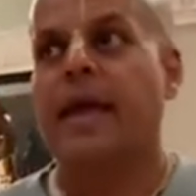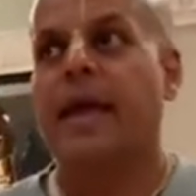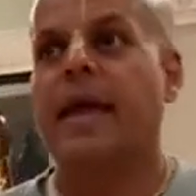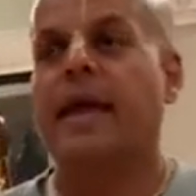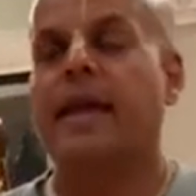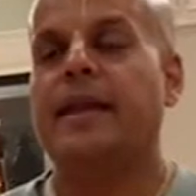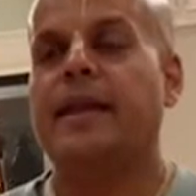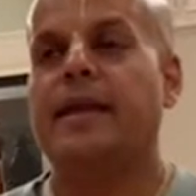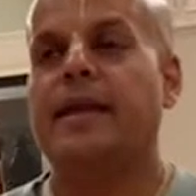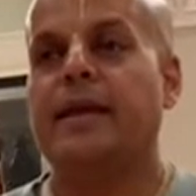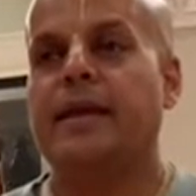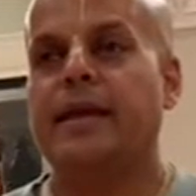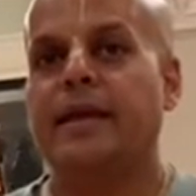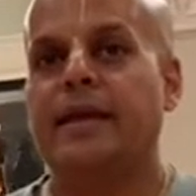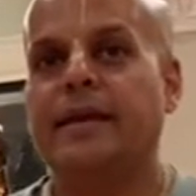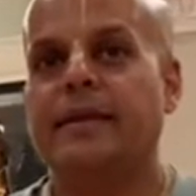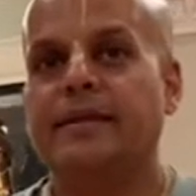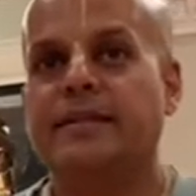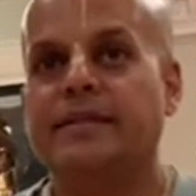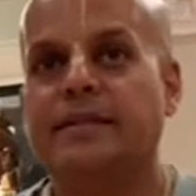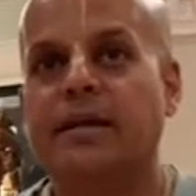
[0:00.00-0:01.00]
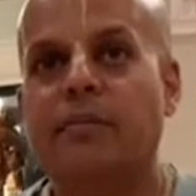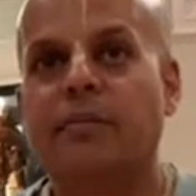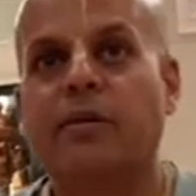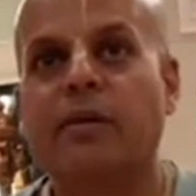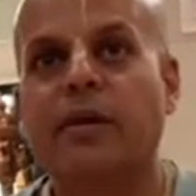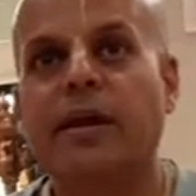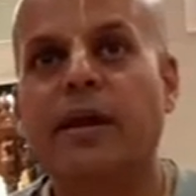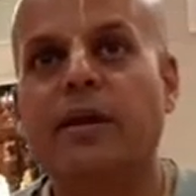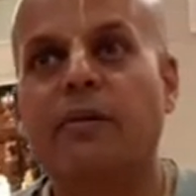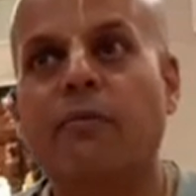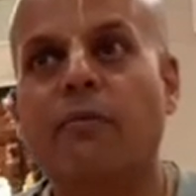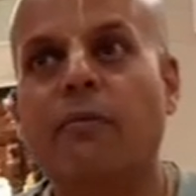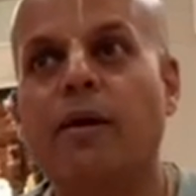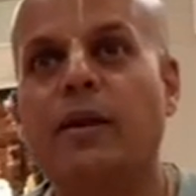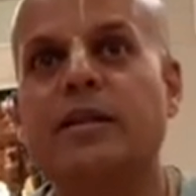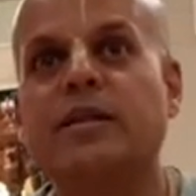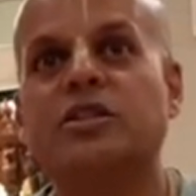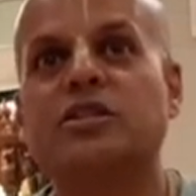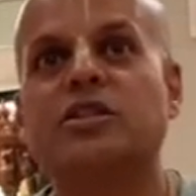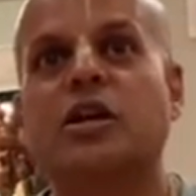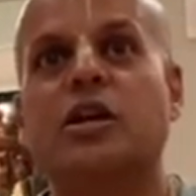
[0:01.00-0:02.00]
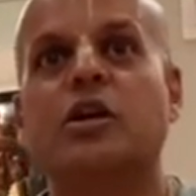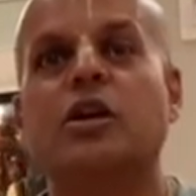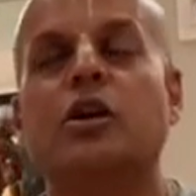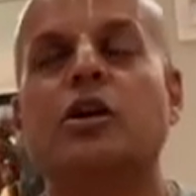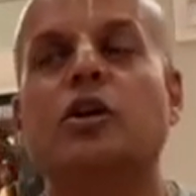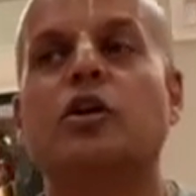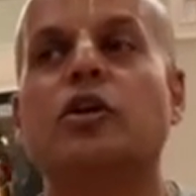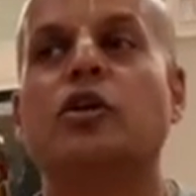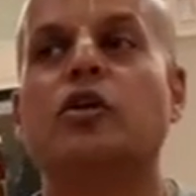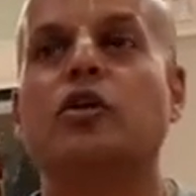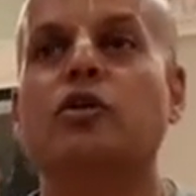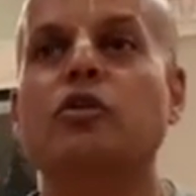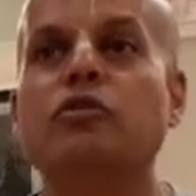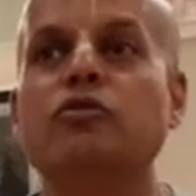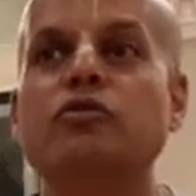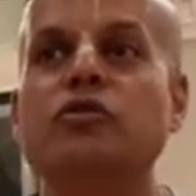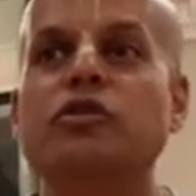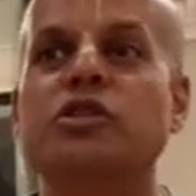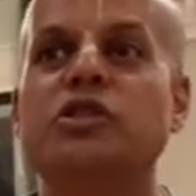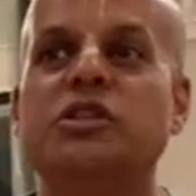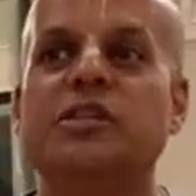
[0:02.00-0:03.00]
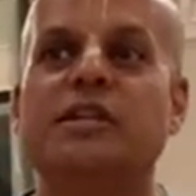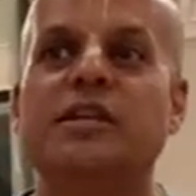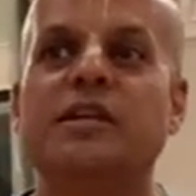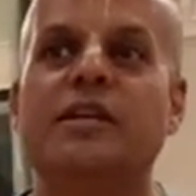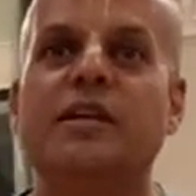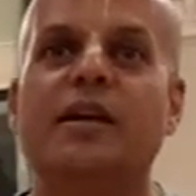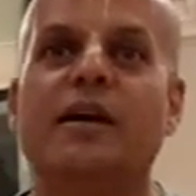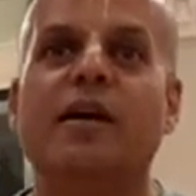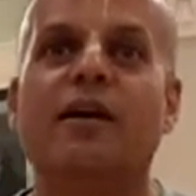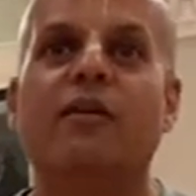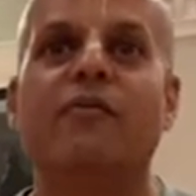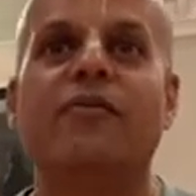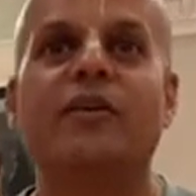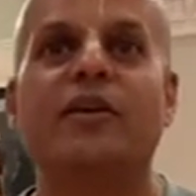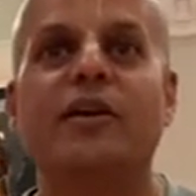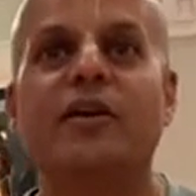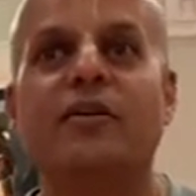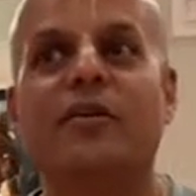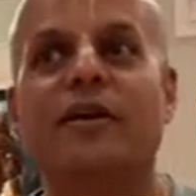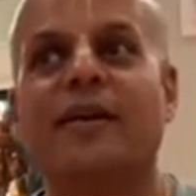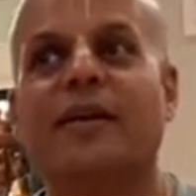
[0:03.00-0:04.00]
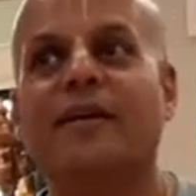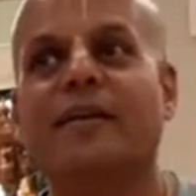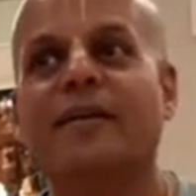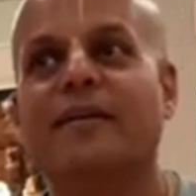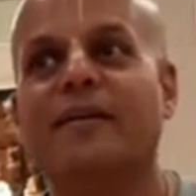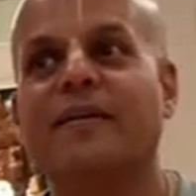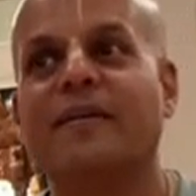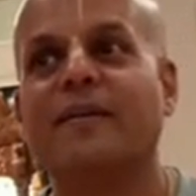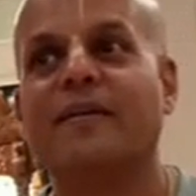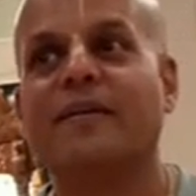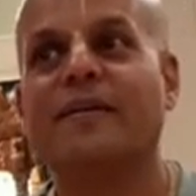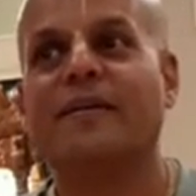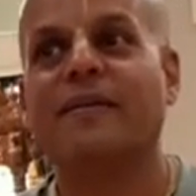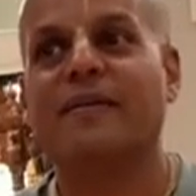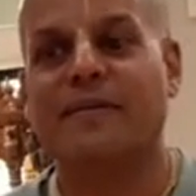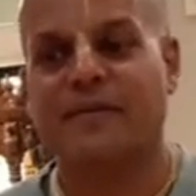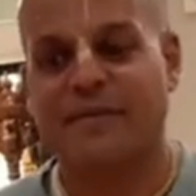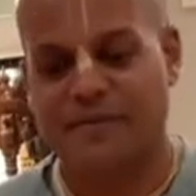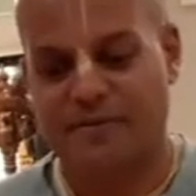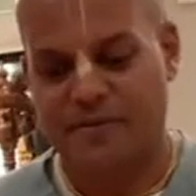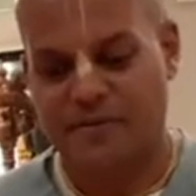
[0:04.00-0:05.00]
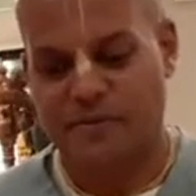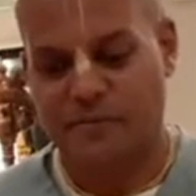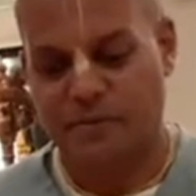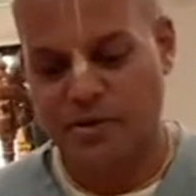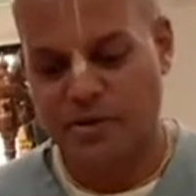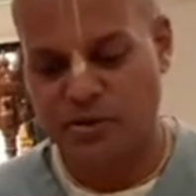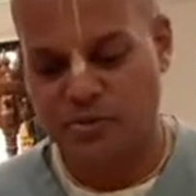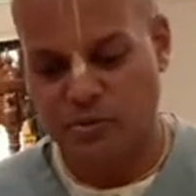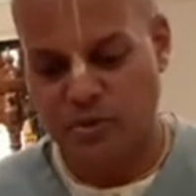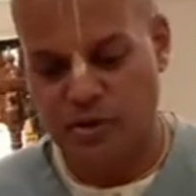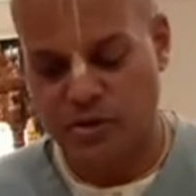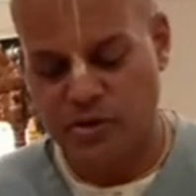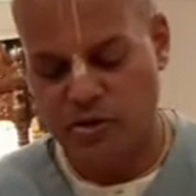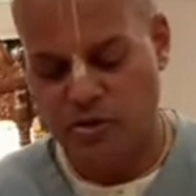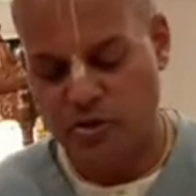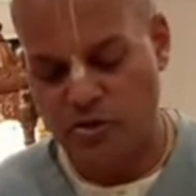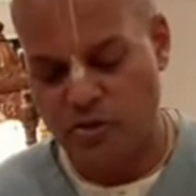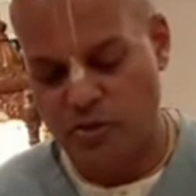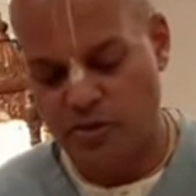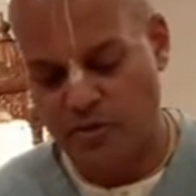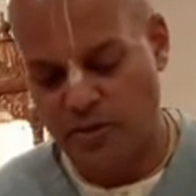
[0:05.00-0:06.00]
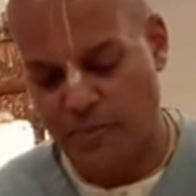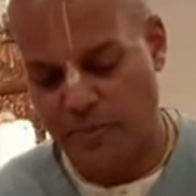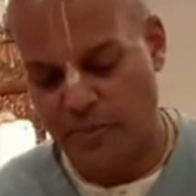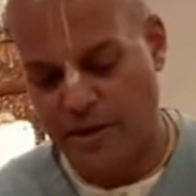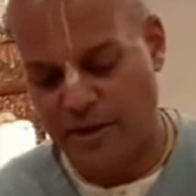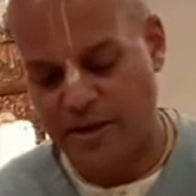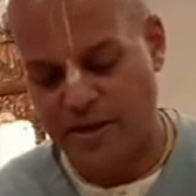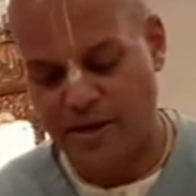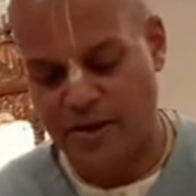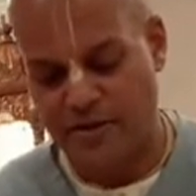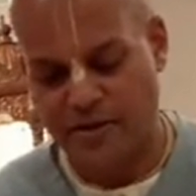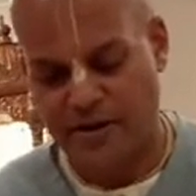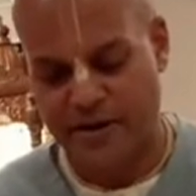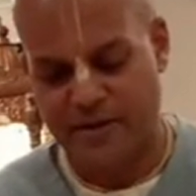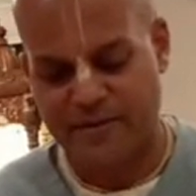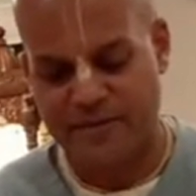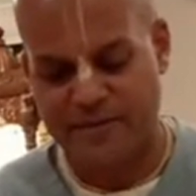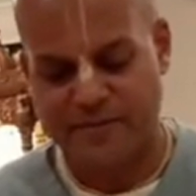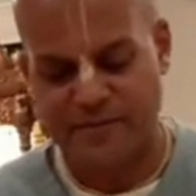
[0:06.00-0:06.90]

And in summary, what is the conclusion of hearing? What does one do upon hearing?